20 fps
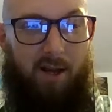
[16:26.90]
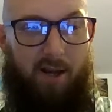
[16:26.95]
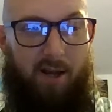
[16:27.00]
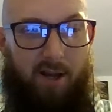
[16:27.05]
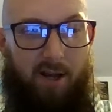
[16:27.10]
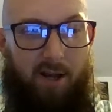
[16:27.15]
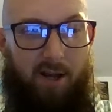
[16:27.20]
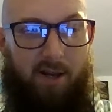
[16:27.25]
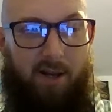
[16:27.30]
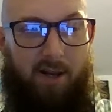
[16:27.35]

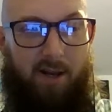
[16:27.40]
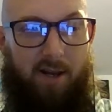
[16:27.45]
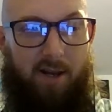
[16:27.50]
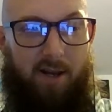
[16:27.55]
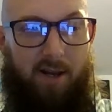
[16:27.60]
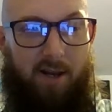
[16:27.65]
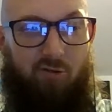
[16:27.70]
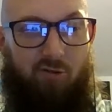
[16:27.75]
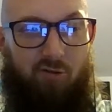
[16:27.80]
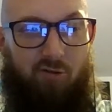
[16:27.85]
In a
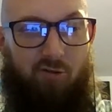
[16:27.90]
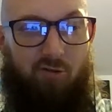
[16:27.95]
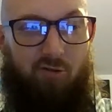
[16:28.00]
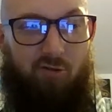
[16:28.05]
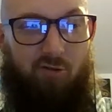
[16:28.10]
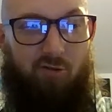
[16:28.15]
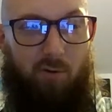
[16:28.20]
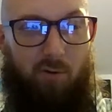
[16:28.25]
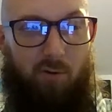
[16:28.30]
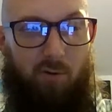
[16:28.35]

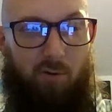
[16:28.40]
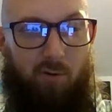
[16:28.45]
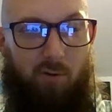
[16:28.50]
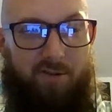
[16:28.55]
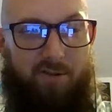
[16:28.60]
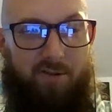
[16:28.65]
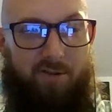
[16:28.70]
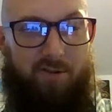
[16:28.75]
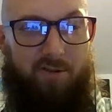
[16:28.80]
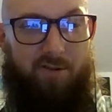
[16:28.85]
January
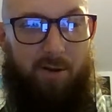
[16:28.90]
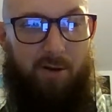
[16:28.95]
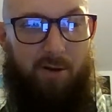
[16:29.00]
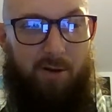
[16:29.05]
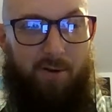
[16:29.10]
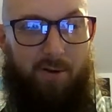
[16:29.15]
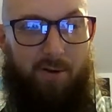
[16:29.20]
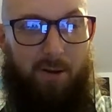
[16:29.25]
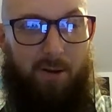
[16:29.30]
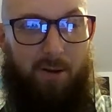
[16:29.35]
7
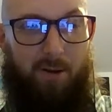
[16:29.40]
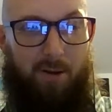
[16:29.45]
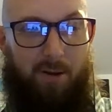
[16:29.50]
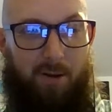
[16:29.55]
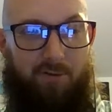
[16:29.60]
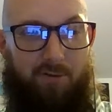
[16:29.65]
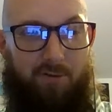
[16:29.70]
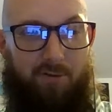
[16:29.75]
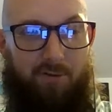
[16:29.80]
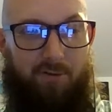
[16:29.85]

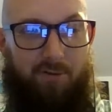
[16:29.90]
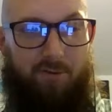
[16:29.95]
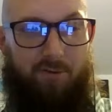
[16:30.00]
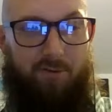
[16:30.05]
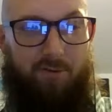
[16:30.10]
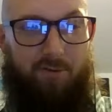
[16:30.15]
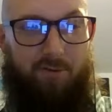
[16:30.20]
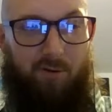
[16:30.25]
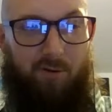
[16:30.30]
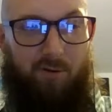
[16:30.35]
episode
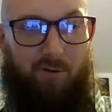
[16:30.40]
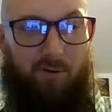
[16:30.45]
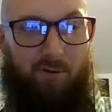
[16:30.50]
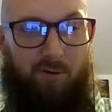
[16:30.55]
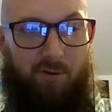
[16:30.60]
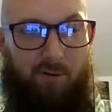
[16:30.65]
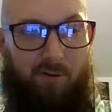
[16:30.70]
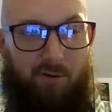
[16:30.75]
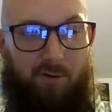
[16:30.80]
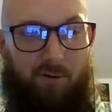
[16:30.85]

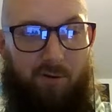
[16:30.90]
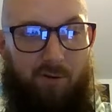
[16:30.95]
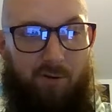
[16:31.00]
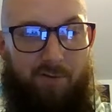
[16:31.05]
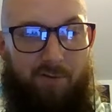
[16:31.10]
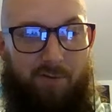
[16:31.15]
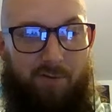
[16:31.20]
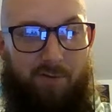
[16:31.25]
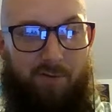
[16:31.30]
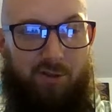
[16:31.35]
of
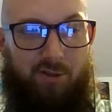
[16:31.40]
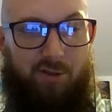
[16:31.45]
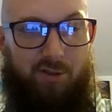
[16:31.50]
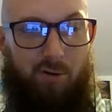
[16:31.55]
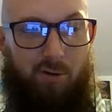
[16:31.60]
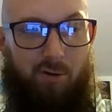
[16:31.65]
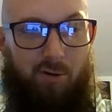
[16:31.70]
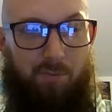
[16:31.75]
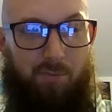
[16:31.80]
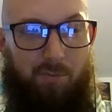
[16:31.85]
his
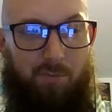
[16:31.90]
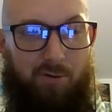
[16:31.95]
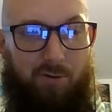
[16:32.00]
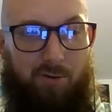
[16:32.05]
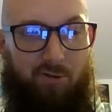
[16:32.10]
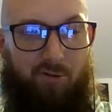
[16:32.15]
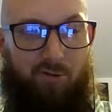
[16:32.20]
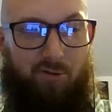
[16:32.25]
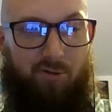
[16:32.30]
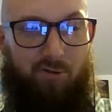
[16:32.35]
show,
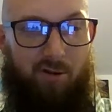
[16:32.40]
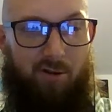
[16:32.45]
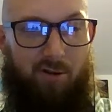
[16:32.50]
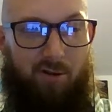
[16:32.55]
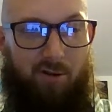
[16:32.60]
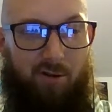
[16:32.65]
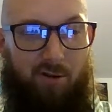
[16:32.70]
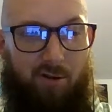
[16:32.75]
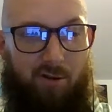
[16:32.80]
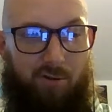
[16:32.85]
Bongino
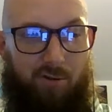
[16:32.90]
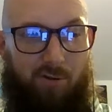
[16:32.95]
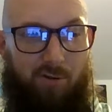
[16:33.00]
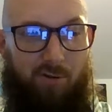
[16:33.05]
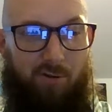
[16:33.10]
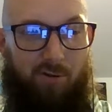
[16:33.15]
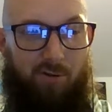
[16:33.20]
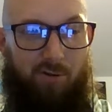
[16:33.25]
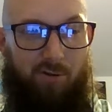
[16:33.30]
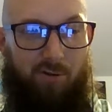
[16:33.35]
accused the
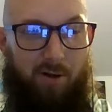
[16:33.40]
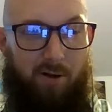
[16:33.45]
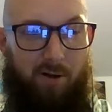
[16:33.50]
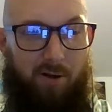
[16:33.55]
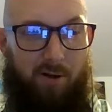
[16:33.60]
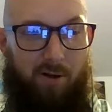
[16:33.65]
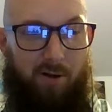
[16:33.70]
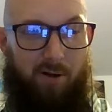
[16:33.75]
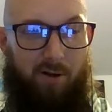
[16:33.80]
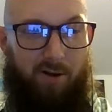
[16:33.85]
FBI
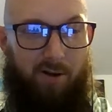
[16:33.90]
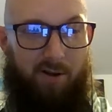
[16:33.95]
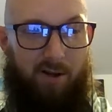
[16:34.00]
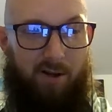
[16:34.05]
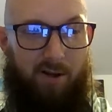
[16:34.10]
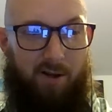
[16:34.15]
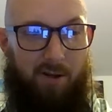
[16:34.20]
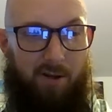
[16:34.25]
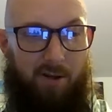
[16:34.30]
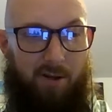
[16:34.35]
of
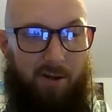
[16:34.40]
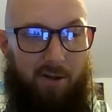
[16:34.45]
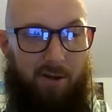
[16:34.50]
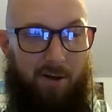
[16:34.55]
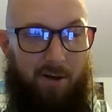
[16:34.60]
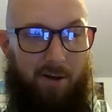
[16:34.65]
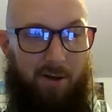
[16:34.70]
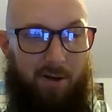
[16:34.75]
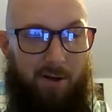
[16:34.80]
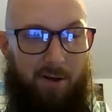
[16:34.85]
hiding a
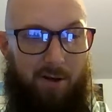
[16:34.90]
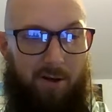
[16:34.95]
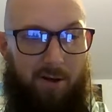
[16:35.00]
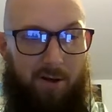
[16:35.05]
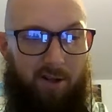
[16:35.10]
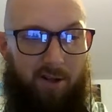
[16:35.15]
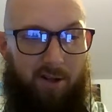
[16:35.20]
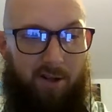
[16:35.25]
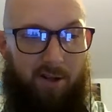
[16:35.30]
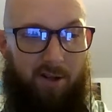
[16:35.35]
massive fake
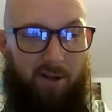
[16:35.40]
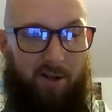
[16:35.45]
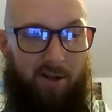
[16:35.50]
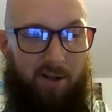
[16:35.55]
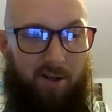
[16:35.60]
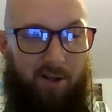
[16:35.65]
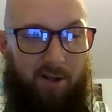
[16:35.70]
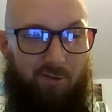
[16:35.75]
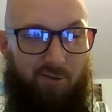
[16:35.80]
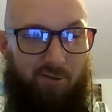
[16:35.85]

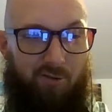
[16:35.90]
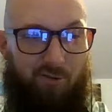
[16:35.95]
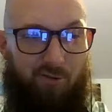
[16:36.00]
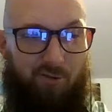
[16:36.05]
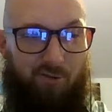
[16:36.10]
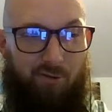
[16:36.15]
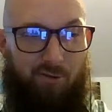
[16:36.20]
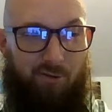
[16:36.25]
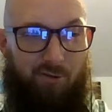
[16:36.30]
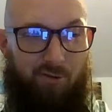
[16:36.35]
assassination
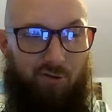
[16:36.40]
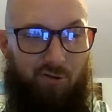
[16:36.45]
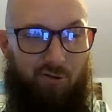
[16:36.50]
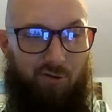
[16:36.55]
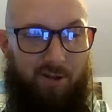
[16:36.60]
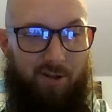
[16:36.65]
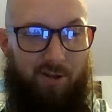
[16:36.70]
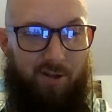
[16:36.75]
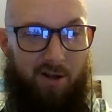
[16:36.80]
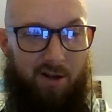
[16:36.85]
plot to shut
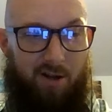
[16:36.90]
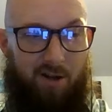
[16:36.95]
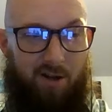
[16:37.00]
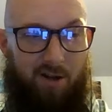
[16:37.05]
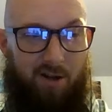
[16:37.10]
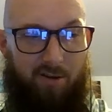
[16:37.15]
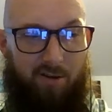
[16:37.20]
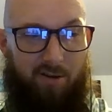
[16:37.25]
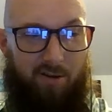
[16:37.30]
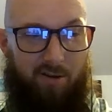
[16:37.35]
down the
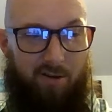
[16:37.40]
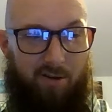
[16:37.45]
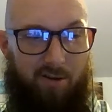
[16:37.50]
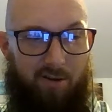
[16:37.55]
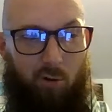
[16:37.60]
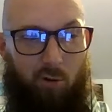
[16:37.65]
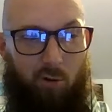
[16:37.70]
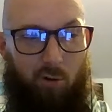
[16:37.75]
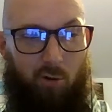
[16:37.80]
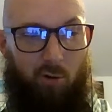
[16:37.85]

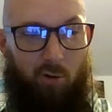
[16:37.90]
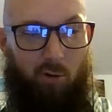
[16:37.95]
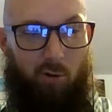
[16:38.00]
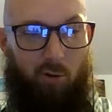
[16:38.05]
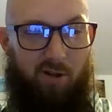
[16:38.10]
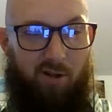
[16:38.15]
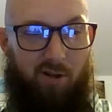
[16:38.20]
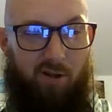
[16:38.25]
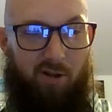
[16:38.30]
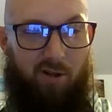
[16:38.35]

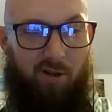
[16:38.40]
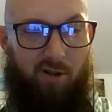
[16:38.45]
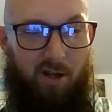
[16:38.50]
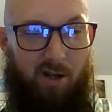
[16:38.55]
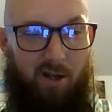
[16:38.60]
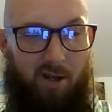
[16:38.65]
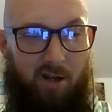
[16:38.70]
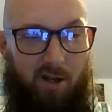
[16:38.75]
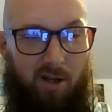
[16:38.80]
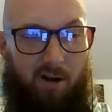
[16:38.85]
questioning
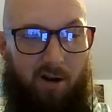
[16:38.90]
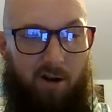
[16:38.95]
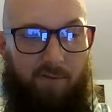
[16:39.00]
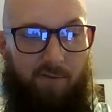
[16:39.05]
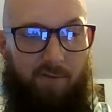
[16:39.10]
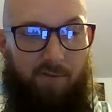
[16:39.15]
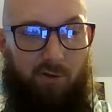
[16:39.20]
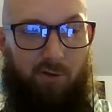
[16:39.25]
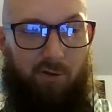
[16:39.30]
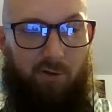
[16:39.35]
of the
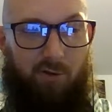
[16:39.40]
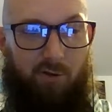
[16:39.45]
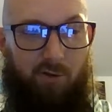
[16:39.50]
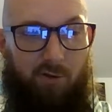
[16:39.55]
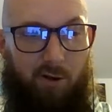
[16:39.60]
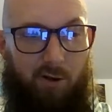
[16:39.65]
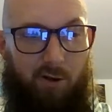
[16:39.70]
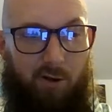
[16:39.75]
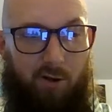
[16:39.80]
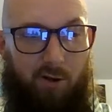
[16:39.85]

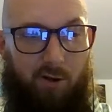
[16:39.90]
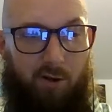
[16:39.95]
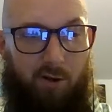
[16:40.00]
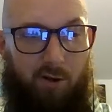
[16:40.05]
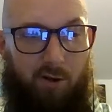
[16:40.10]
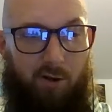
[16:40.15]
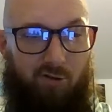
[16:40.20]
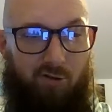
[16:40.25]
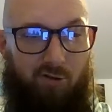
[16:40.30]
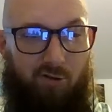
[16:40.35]
2020
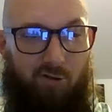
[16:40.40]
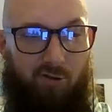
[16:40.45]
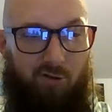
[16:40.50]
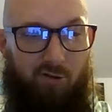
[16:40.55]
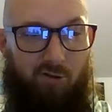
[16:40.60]
election